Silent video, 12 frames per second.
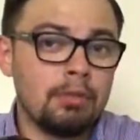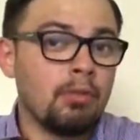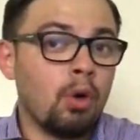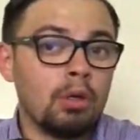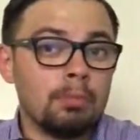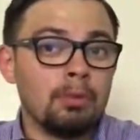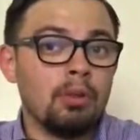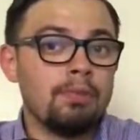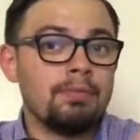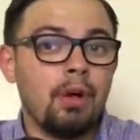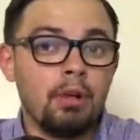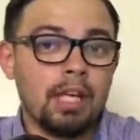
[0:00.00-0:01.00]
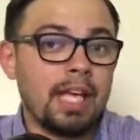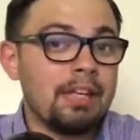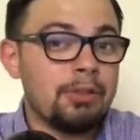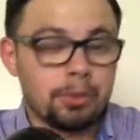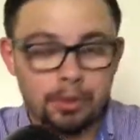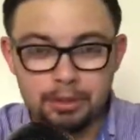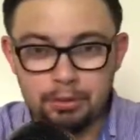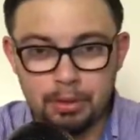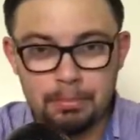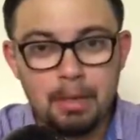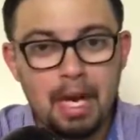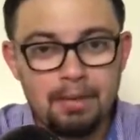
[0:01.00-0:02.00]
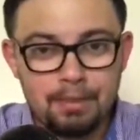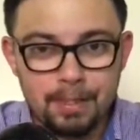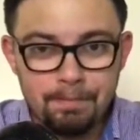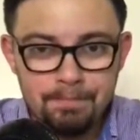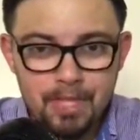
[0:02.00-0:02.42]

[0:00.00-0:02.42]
vulnerable of falling into extreme poverty.